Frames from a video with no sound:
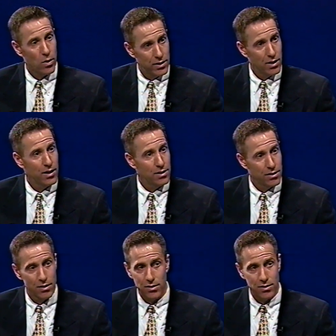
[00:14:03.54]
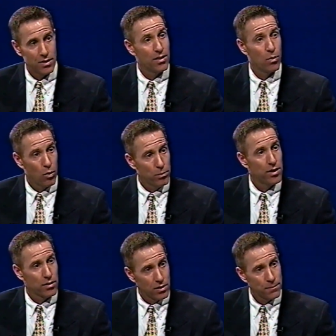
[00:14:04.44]
quite likely that uh, they won't
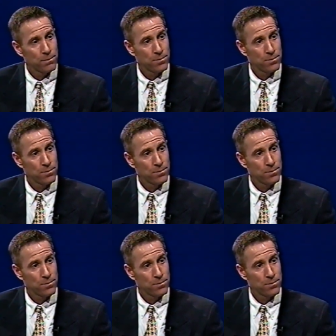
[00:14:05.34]
be there.